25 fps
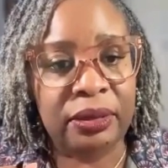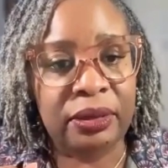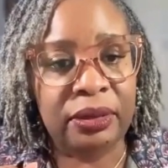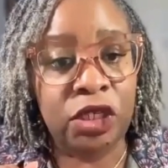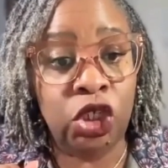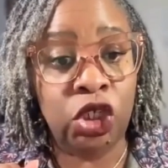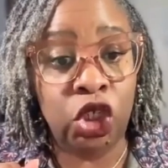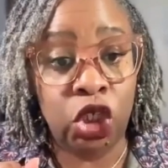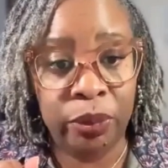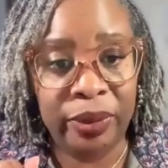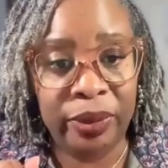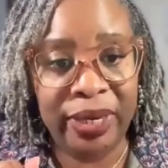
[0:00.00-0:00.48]

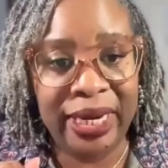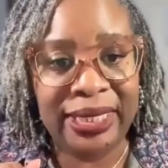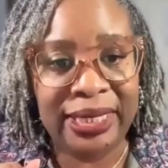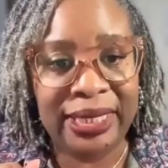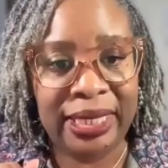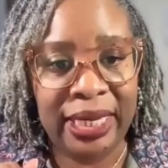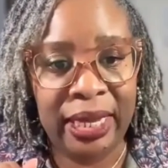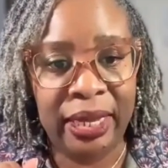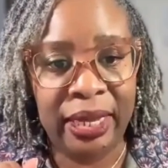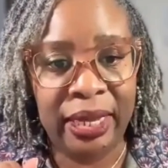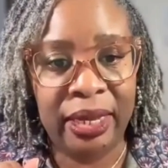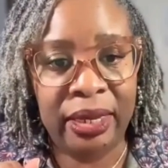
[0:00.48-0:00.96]
Did you hear what I
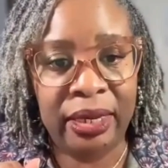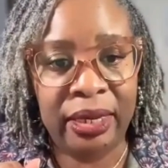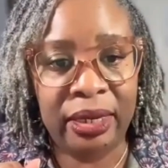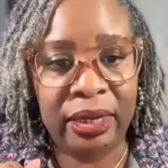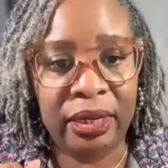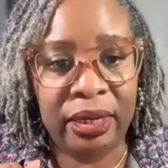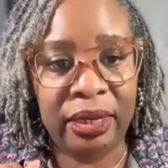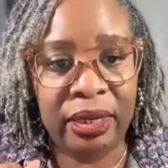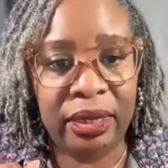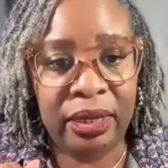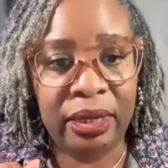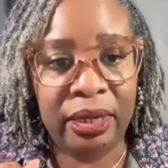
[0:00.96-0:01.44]
said?
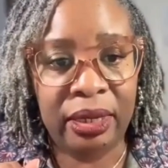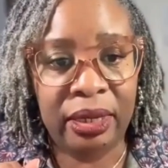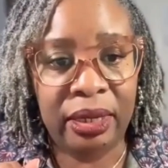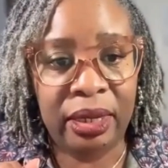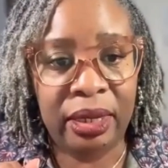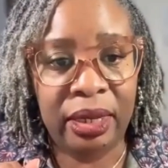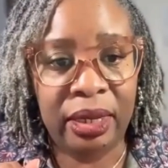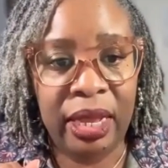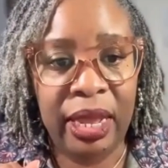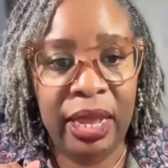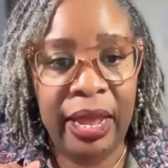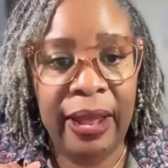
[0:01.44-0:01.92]

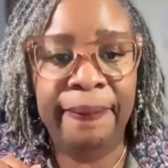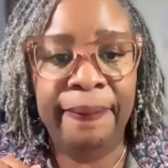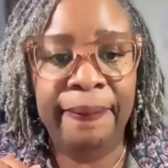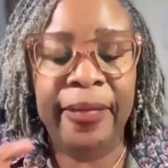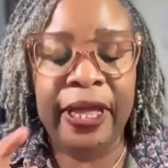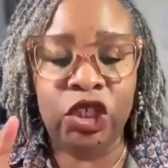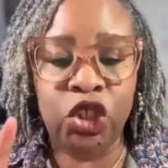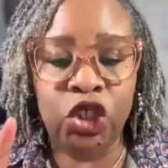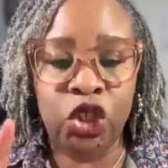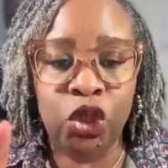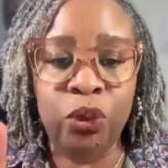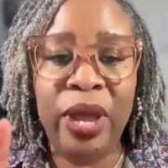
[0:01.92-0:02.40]

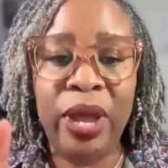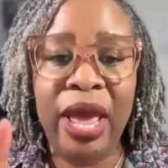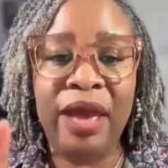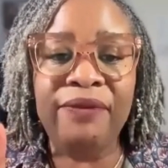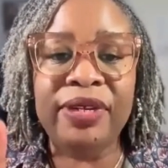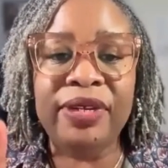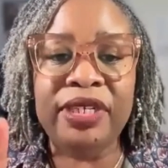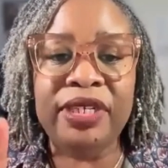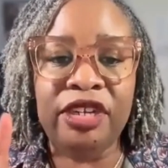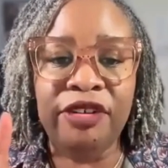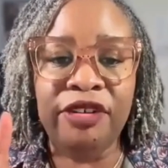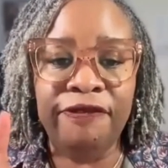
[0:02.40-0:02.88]
That you have
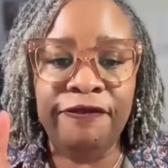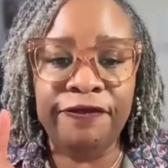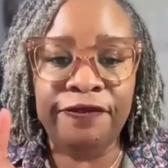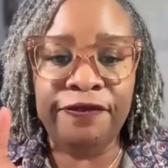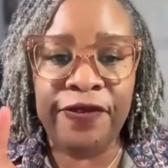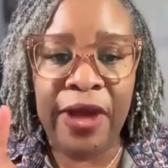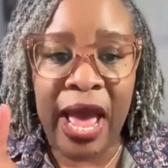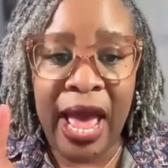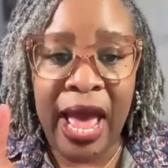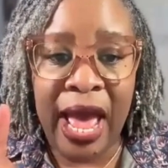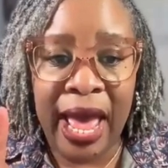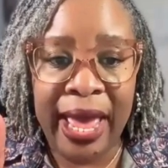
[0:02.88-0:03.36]
a
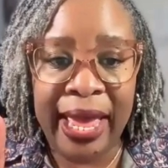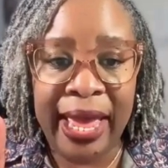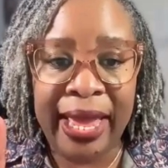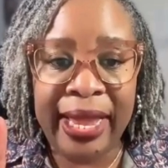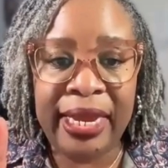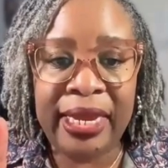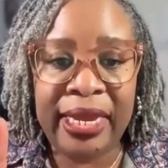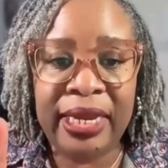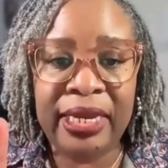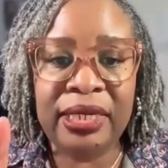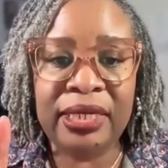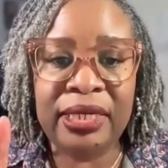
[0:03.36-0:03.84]

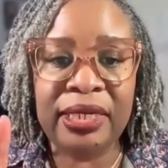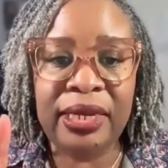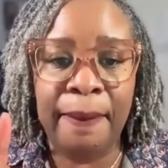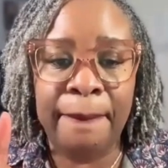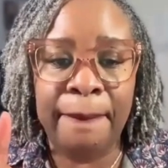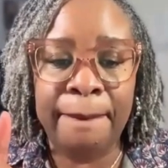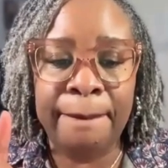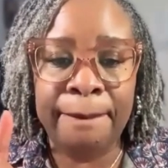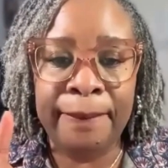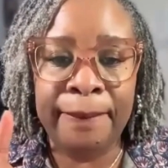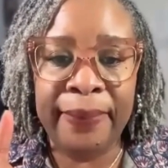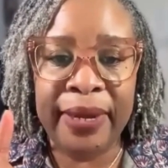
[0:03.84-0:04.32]
defined
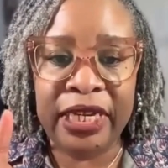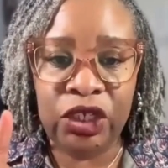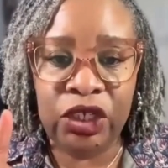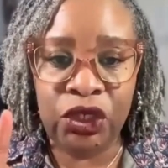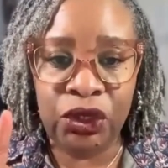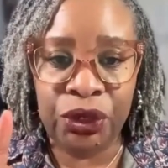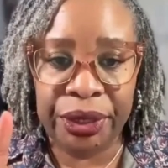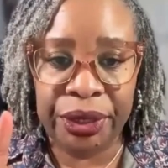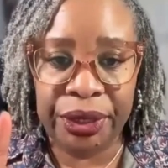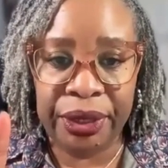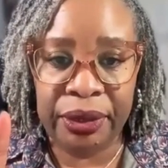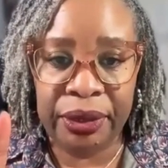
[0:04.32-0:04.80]

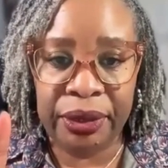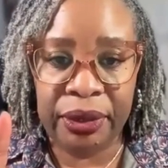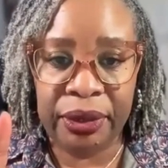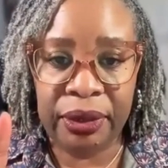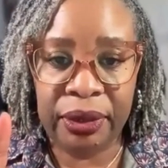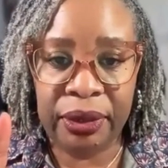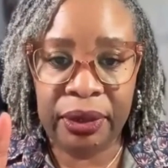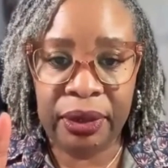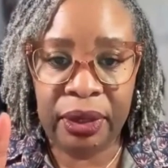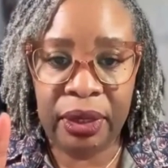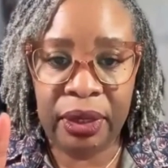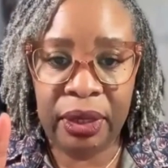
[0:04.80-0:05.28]
mission
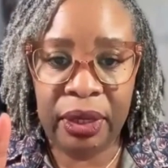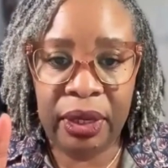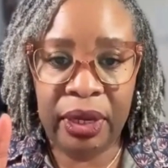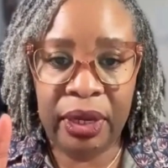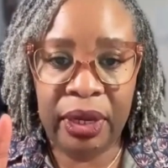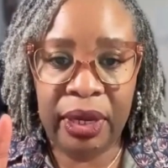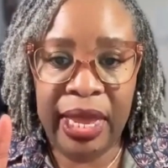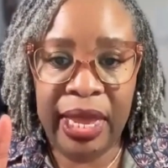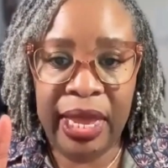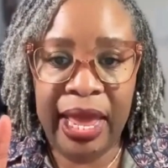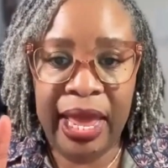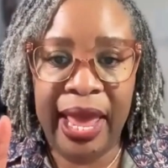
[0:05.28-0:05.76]

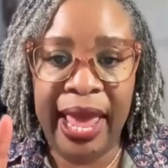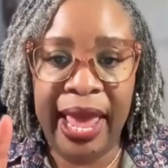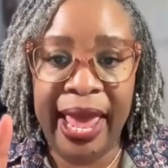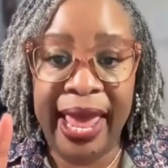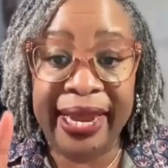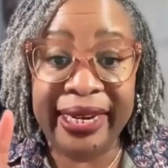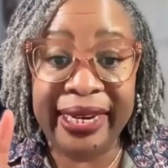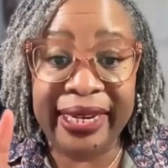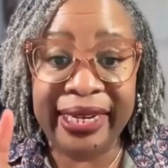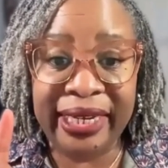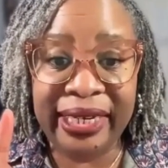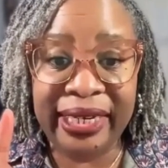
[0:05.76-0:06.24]

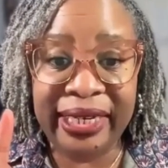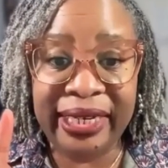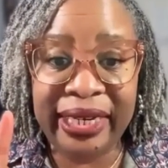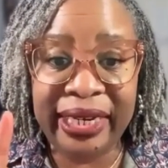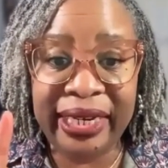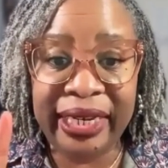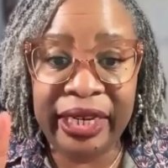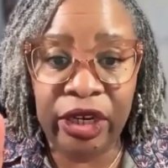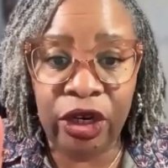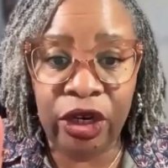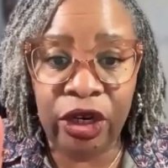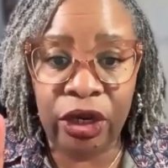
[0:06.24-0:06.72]
and
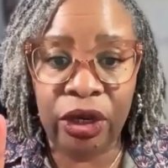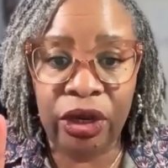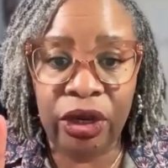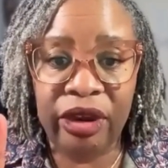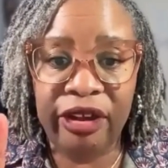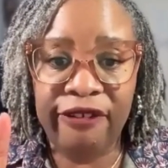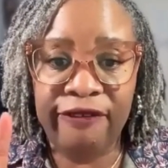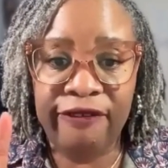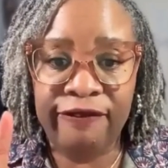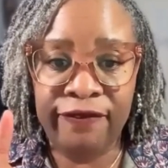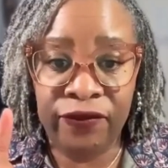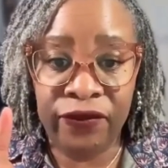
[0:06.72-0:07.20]
clear
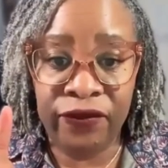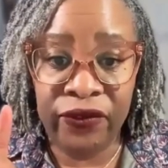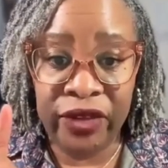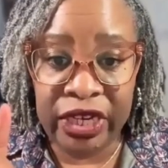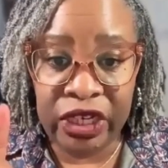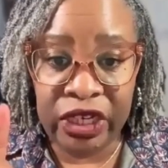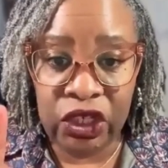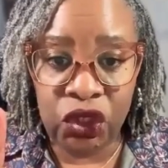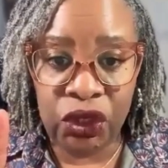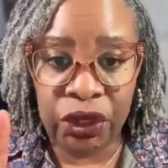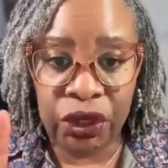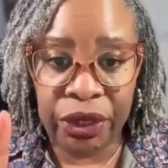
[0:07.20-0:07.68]

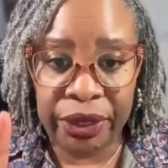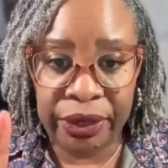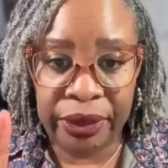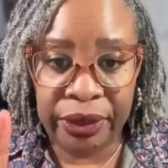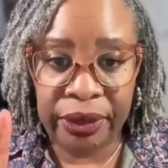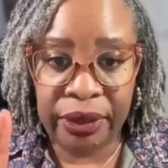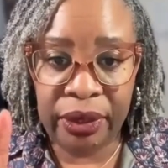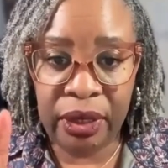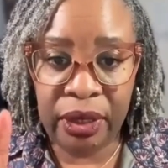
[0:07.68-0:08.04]
vision.